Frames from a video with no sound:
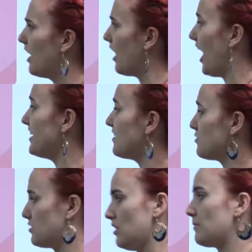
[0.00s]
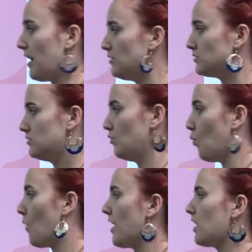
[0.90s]
I never thought about
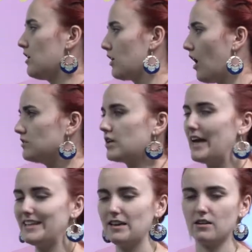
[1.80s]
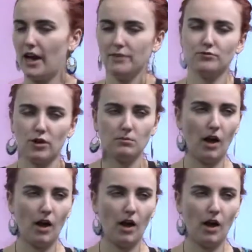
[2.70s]
where cotton candy came from.